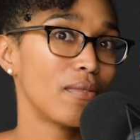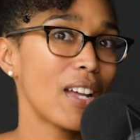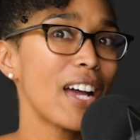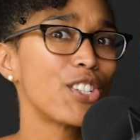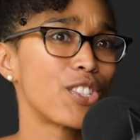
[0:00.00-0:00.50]

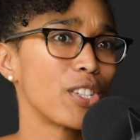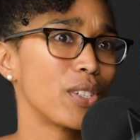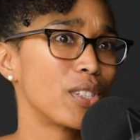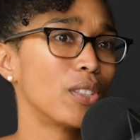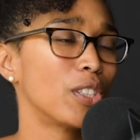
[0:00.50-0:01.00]
not just their
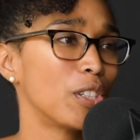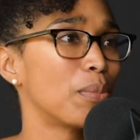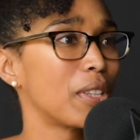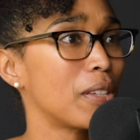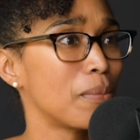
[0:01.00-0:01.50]
adulthood,
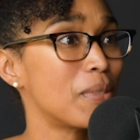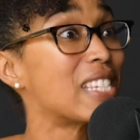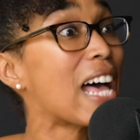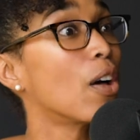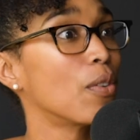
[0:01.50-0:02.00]

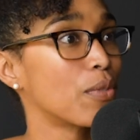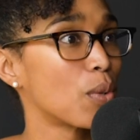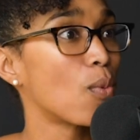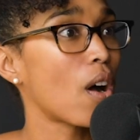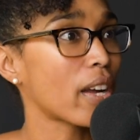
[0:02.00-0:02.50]
themselves,
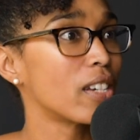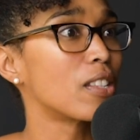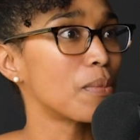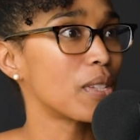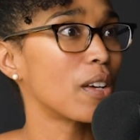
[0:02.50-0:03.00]
to walk into
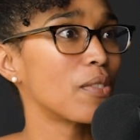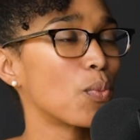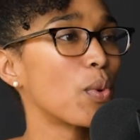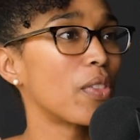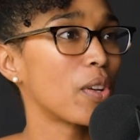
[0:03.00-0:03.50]
themselves
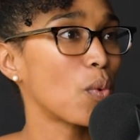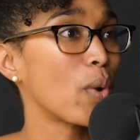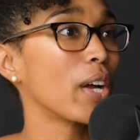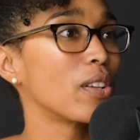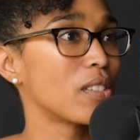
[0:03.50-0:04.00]
with an
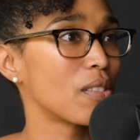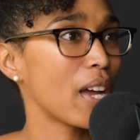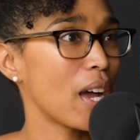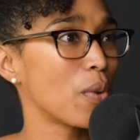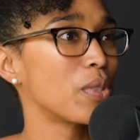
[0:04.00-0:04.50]
awareness of
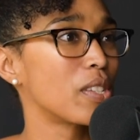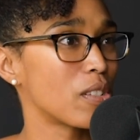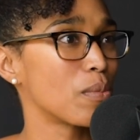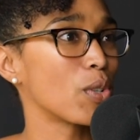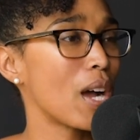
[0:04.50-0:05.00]
how
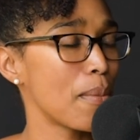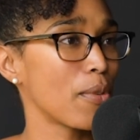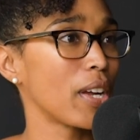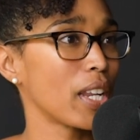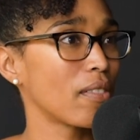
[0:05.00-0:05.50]
systems are
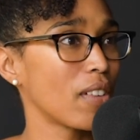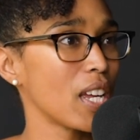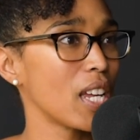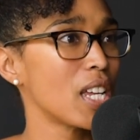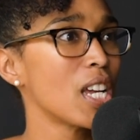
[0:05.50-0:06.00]
operating,
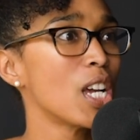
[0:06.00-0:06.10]
right?